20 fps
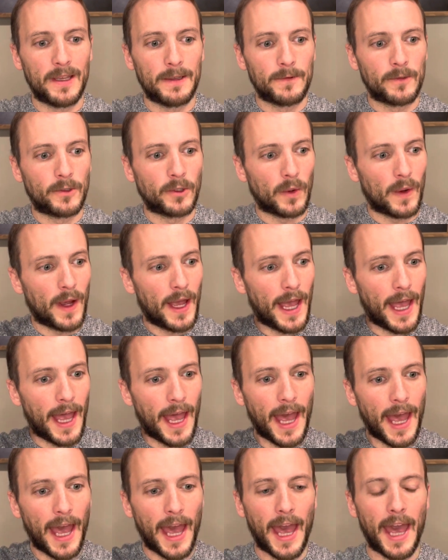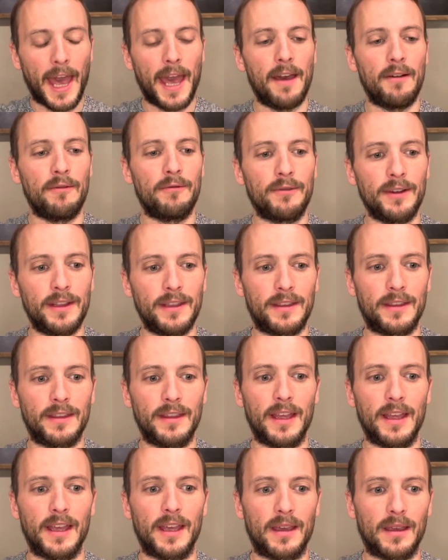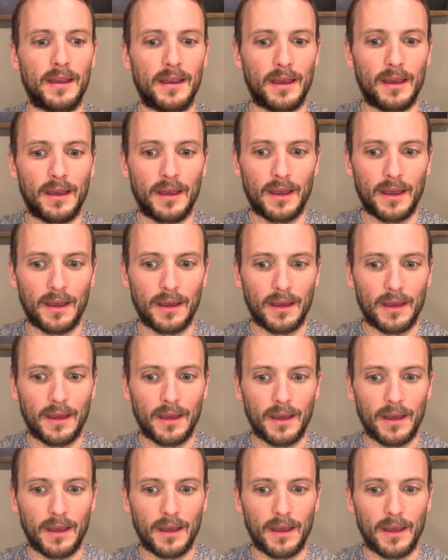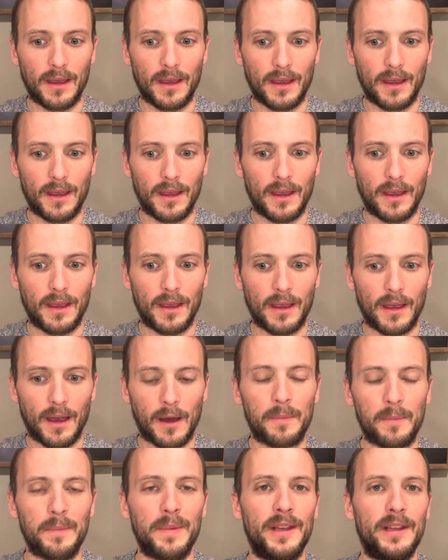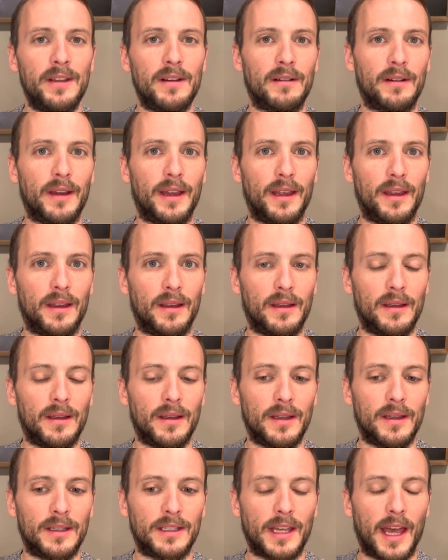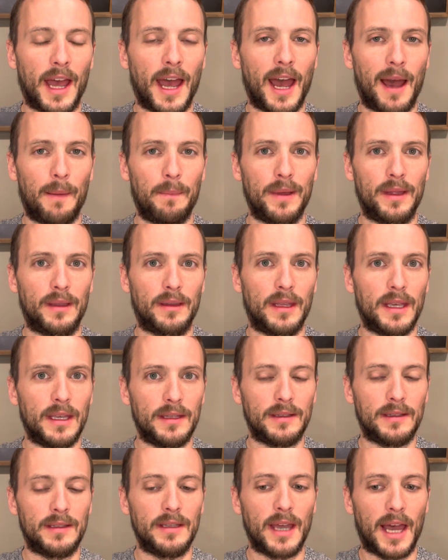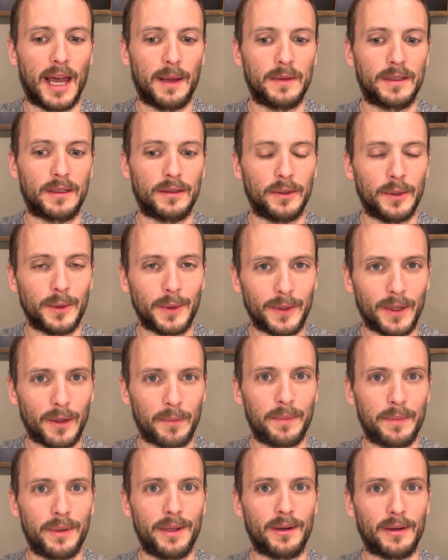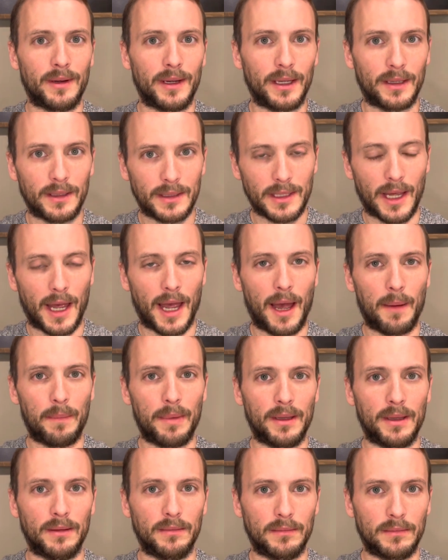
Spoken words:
So everything appearing to happen is the absolute appearing to happen.